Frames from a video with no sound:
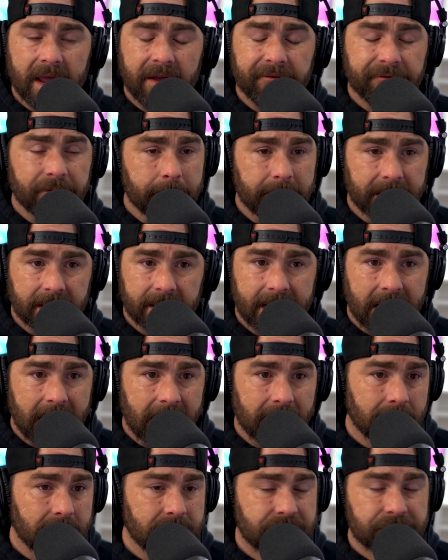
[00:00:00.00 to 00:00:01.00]
from Billie
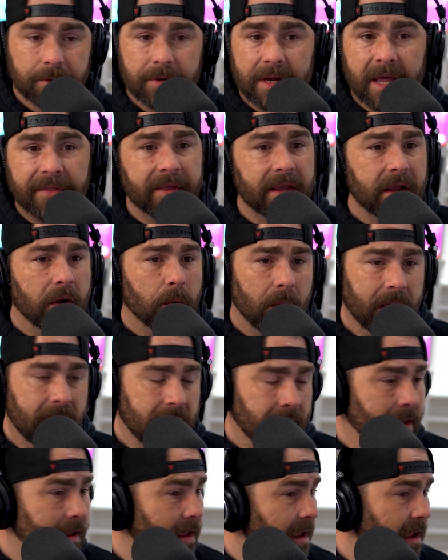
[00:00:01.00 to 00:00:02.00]
Eilish or nothing
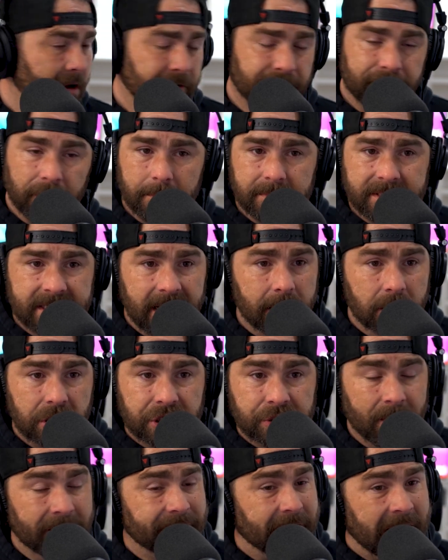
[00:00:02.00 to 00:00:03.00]
away from Taylor
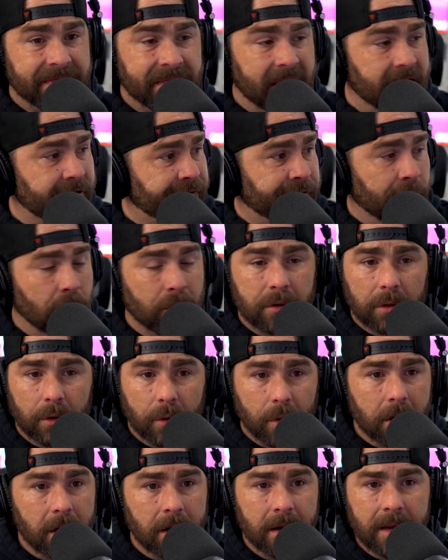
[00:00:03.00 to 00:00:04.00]
Swift, I think
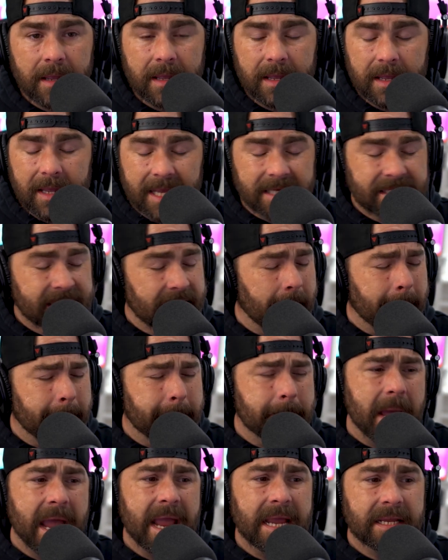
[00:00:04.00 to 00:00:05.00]
Folklore is an
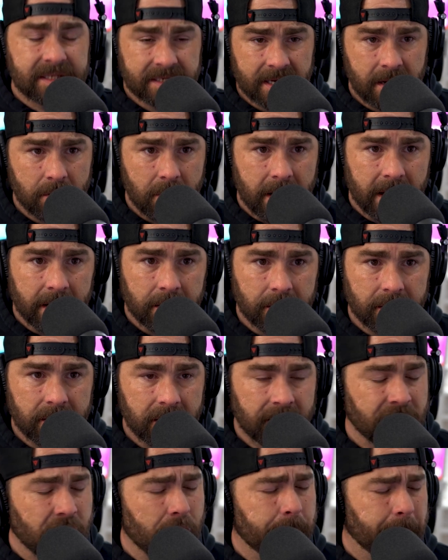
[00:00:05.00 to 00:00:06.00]
amazing record.
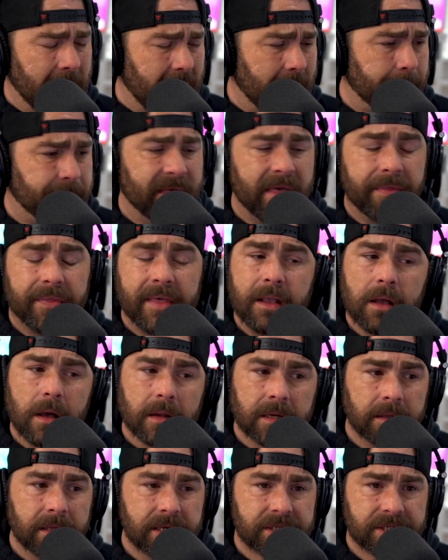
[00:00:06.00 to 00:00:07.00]
You pop that thing on
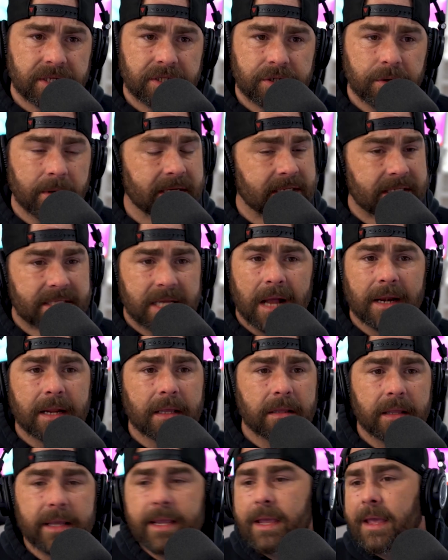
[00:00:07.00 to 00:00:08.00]
and listen to it
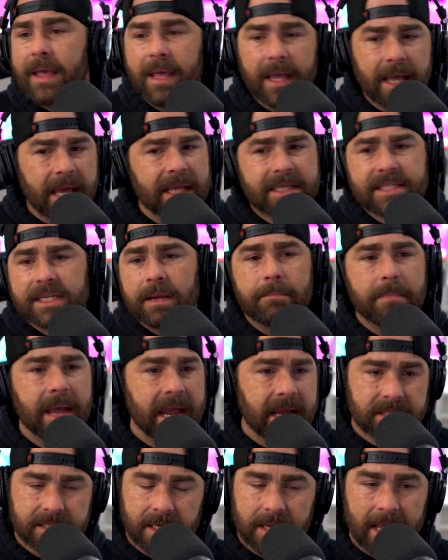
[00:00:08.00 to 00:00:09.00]
sonically, it's
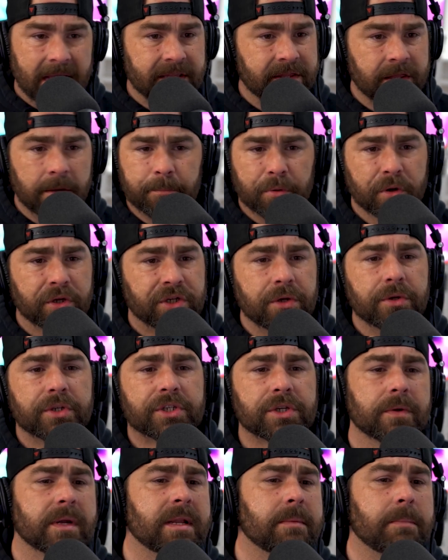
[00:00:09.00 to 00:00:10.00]
amazing. And the
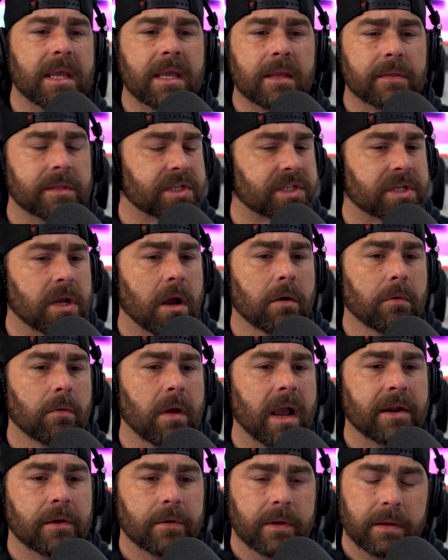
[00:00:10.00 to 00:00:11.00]
producer in me and the
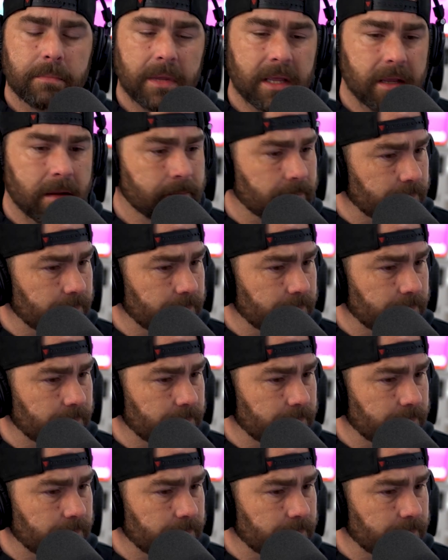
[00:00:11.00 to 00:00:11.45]
songwriter in me